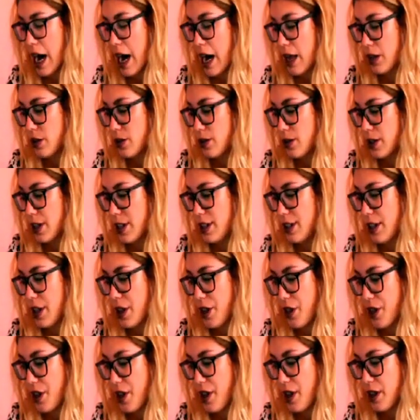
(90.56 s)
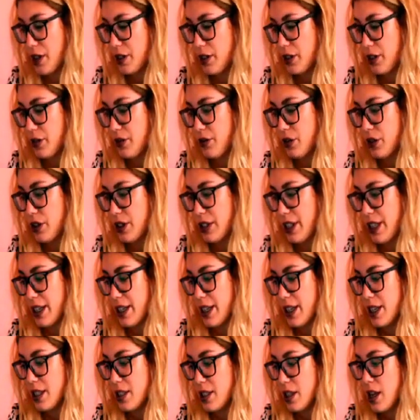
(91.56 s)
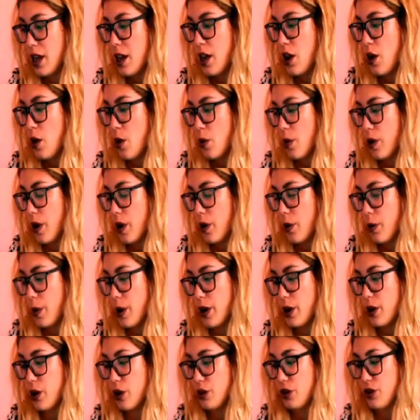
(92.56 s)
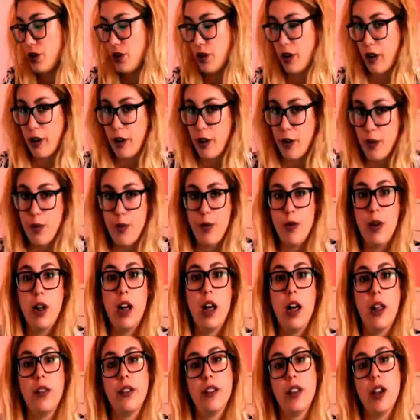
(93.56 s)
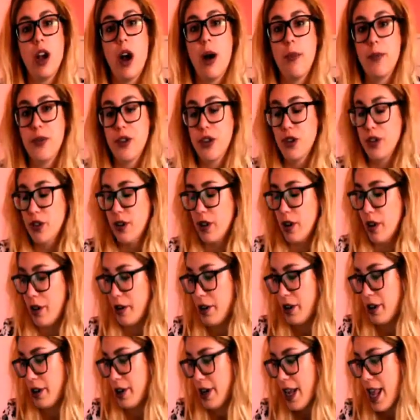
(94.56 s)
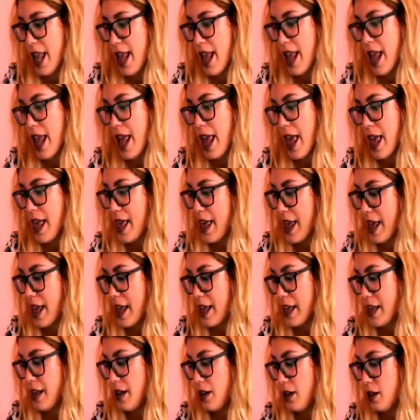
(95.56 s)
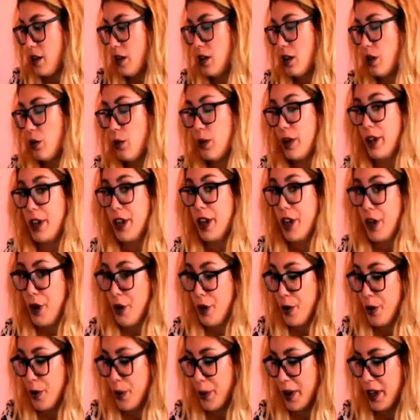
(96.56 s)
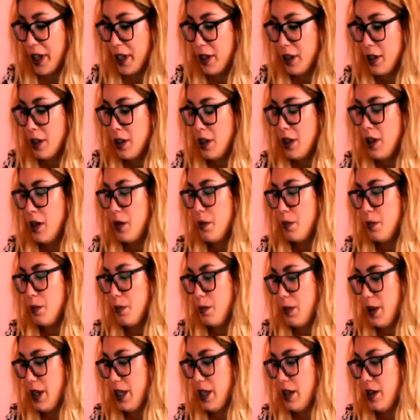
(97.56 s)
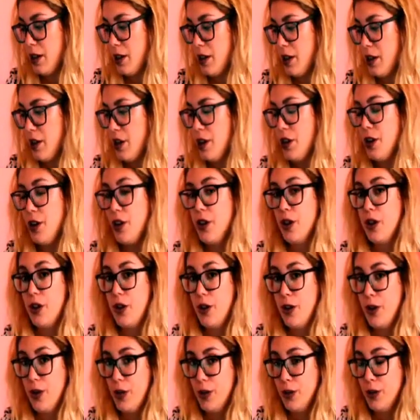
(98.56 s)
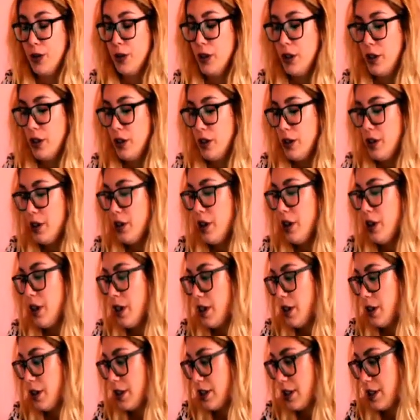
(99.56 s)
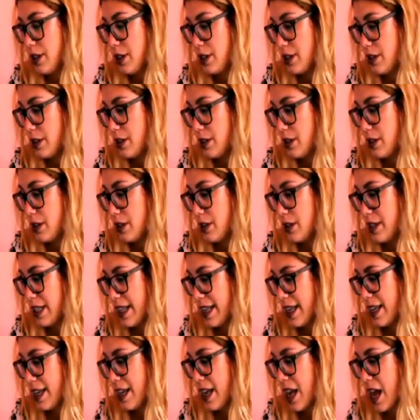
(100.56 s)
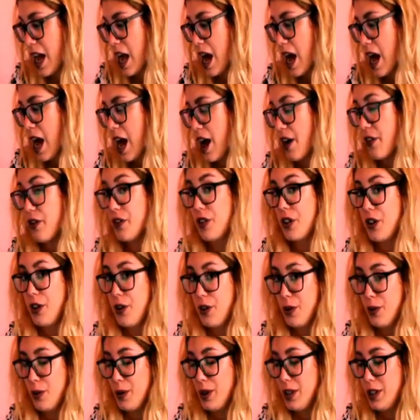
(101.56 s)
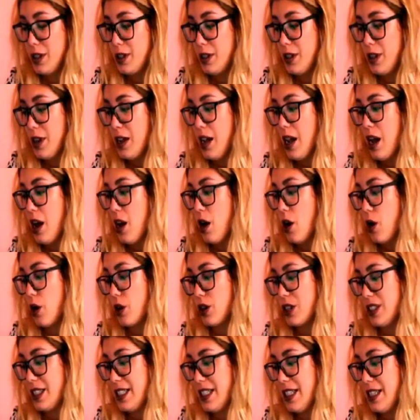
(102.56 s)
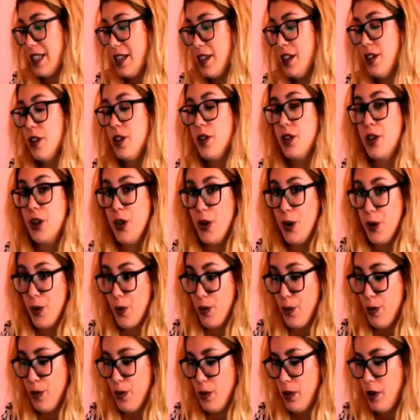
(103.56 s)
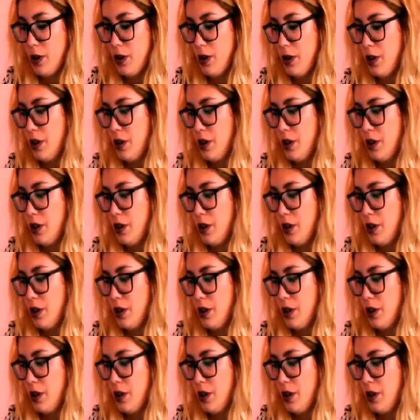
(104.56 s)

outside the theater for tickets when we got there. And the options are A. We're queuing. B. Queued. C. Half queuing. Or D. Queue.